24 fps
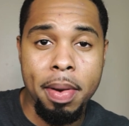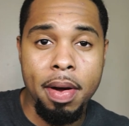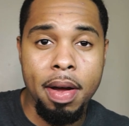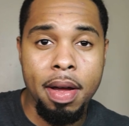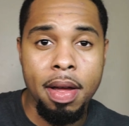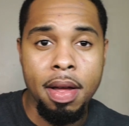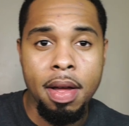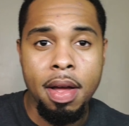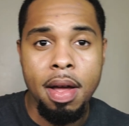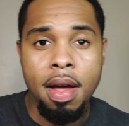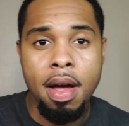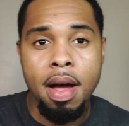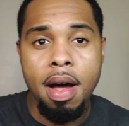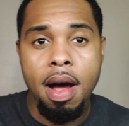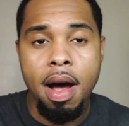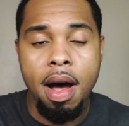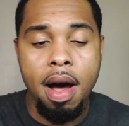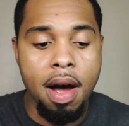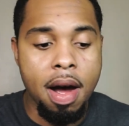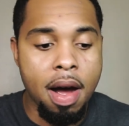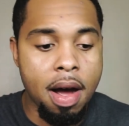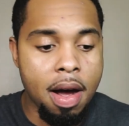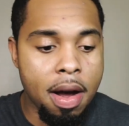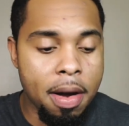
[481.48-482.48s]
but
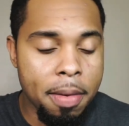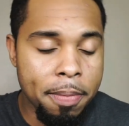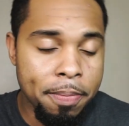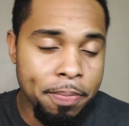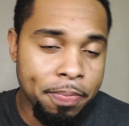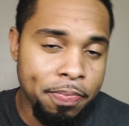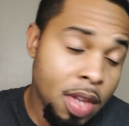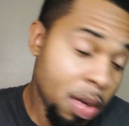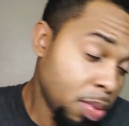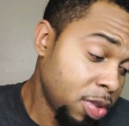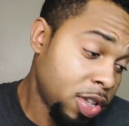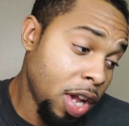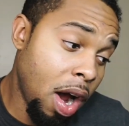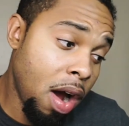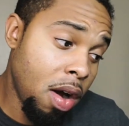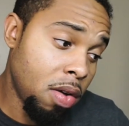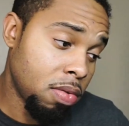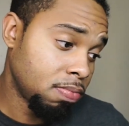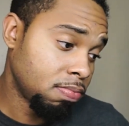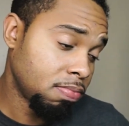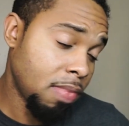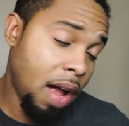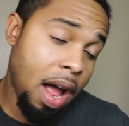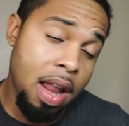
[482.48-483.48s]
um, it was
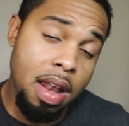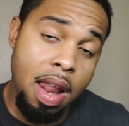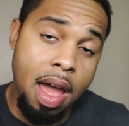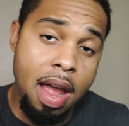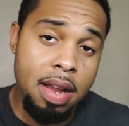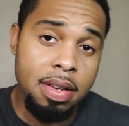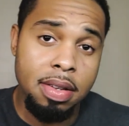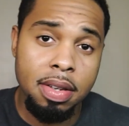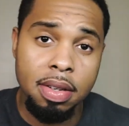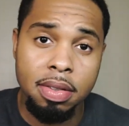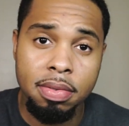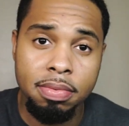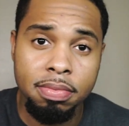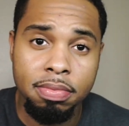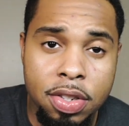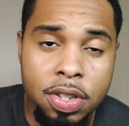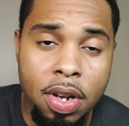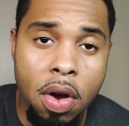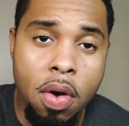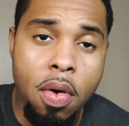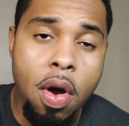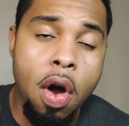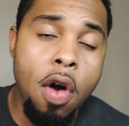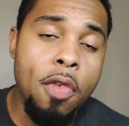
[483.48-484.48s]
dope. I liked it.
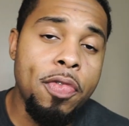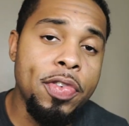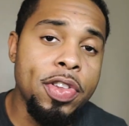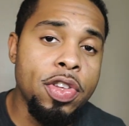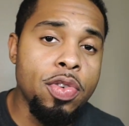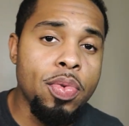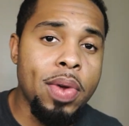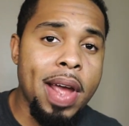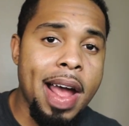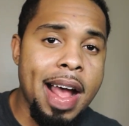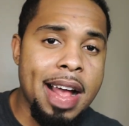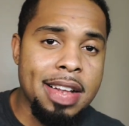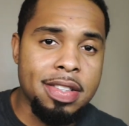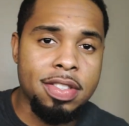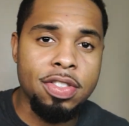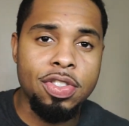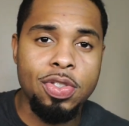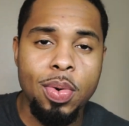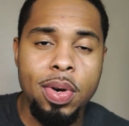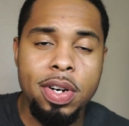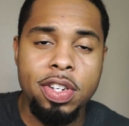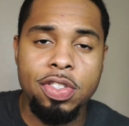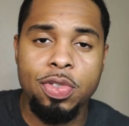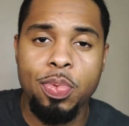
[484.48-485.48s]
So, hopefully you guys
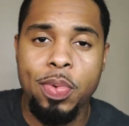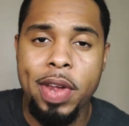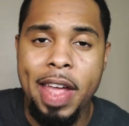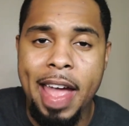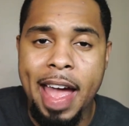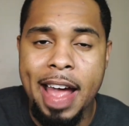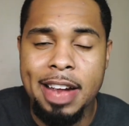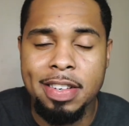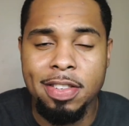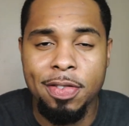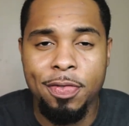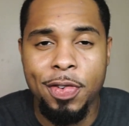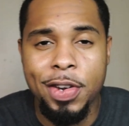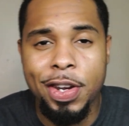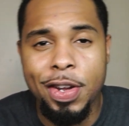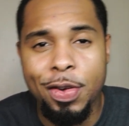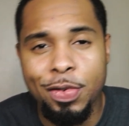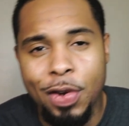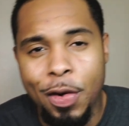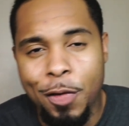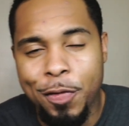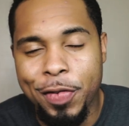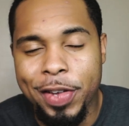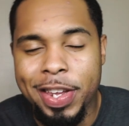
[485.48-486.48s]
enjoyed this reaction video.
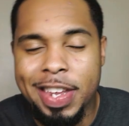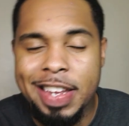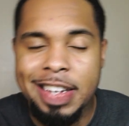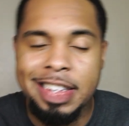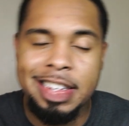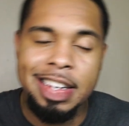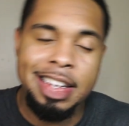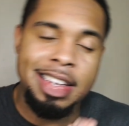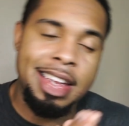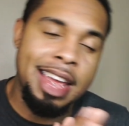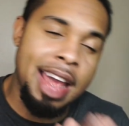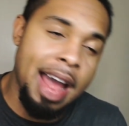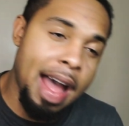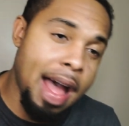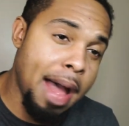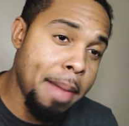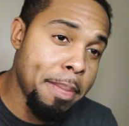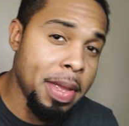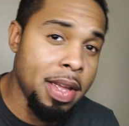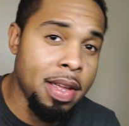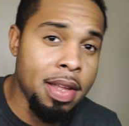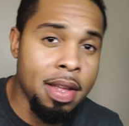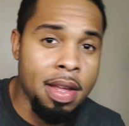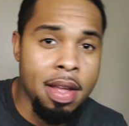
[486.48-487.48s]
Don't forget to
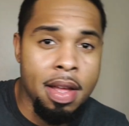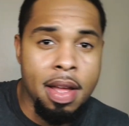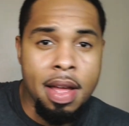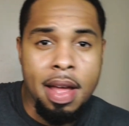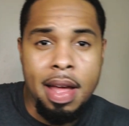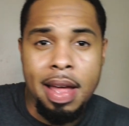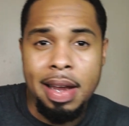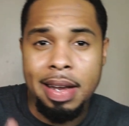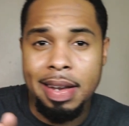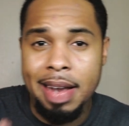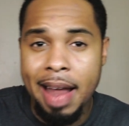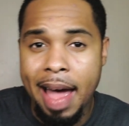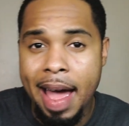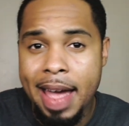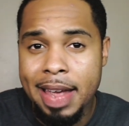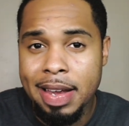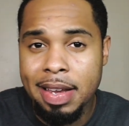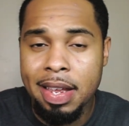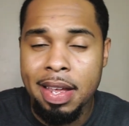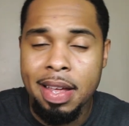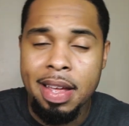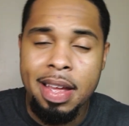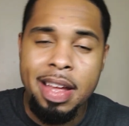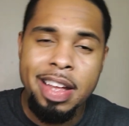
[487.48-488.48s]
comment
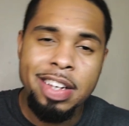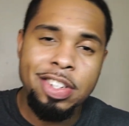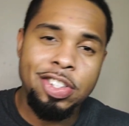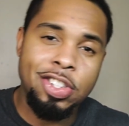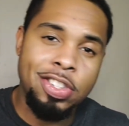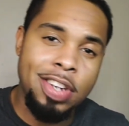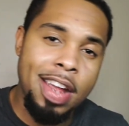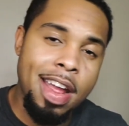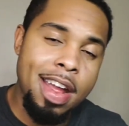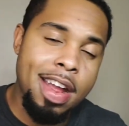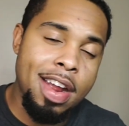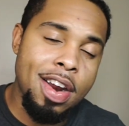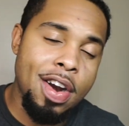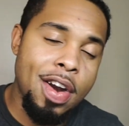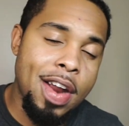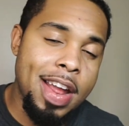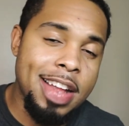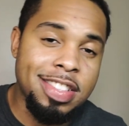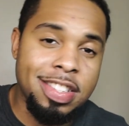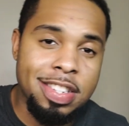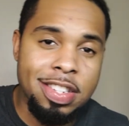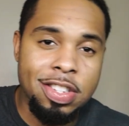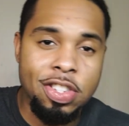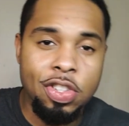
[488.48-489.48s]
like, share,
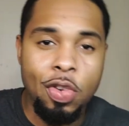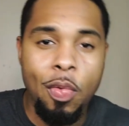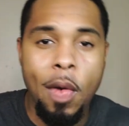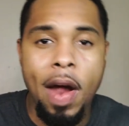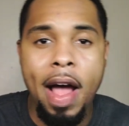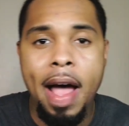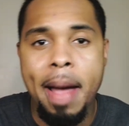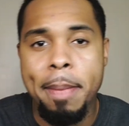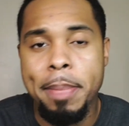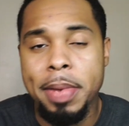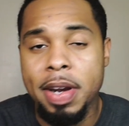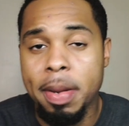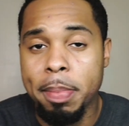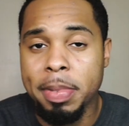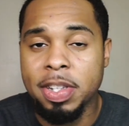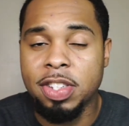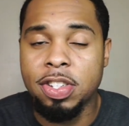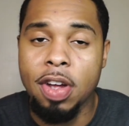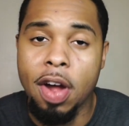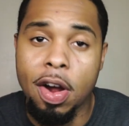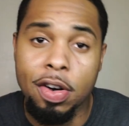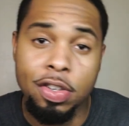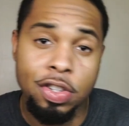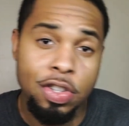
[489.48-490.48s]
and subscribe. And I'm gonna
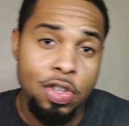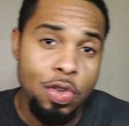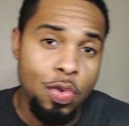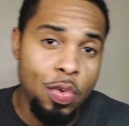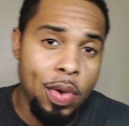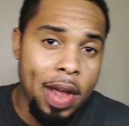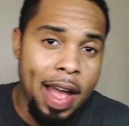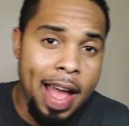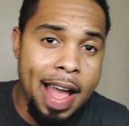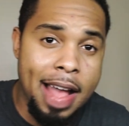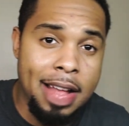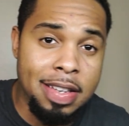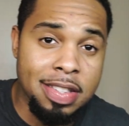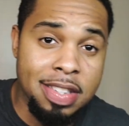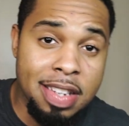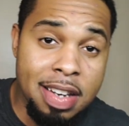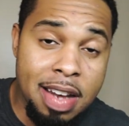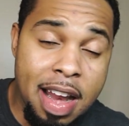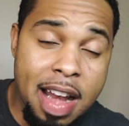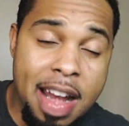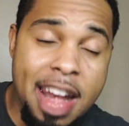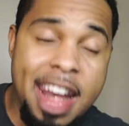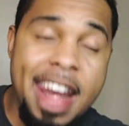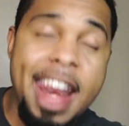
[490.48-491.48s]
talk to you guys in
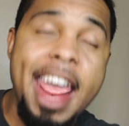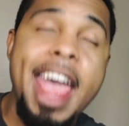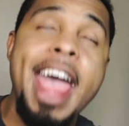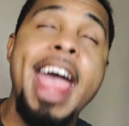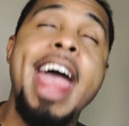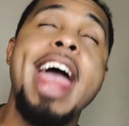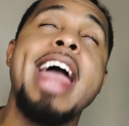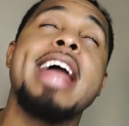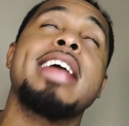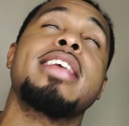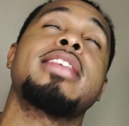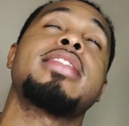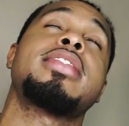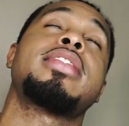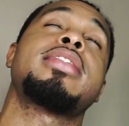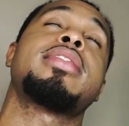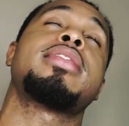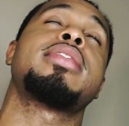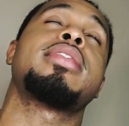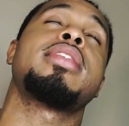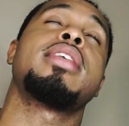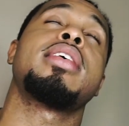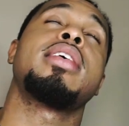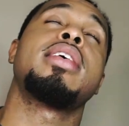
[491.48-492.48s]
the
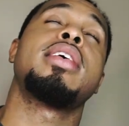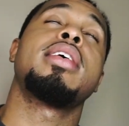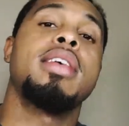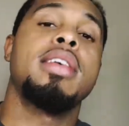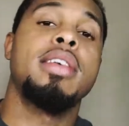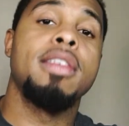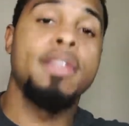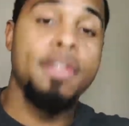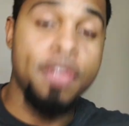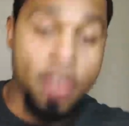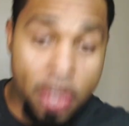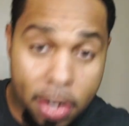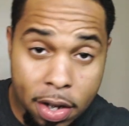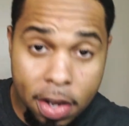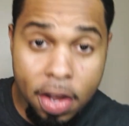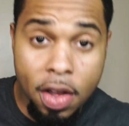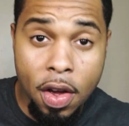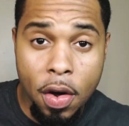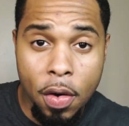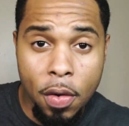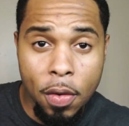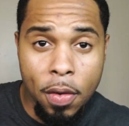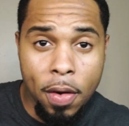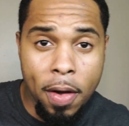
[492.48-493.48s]
next
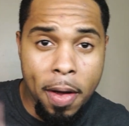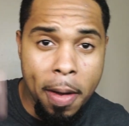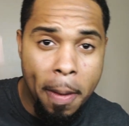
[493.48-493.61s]
video.